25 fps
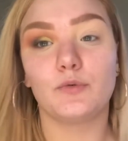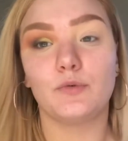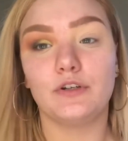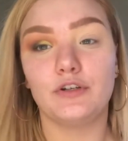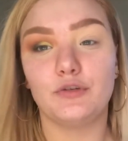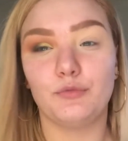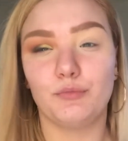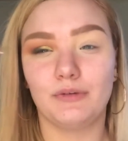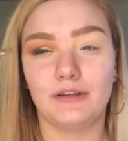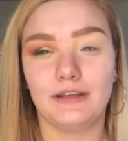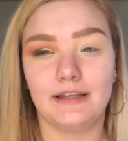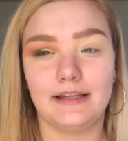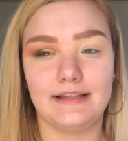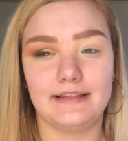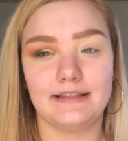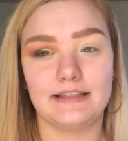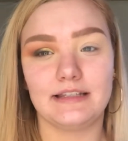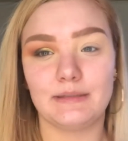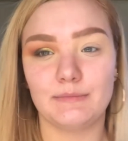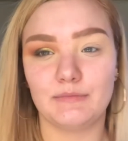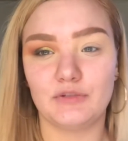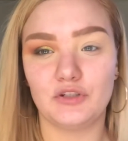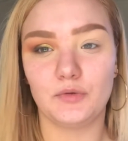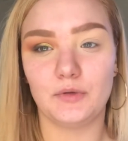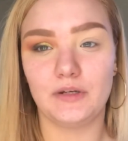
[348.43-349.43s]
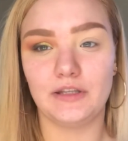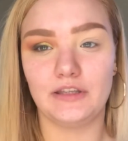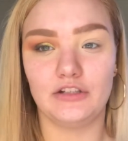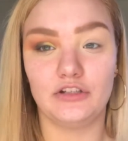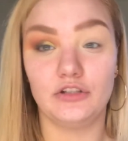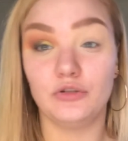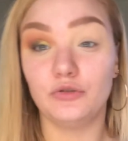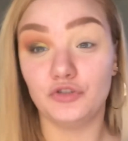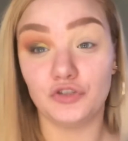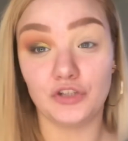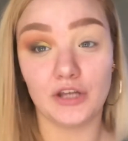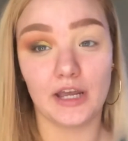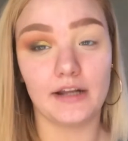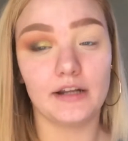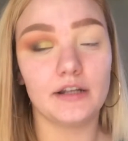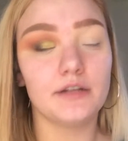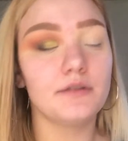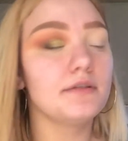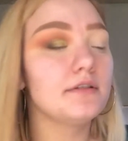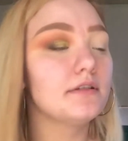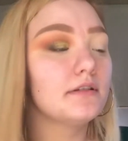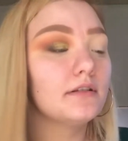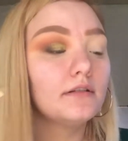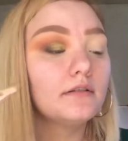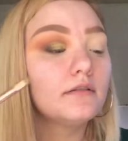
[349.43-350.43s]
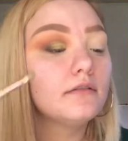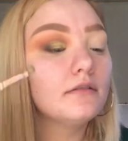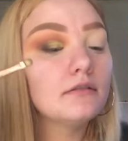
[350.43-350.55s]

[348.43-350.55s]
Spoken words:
going to place it in between the two shadows.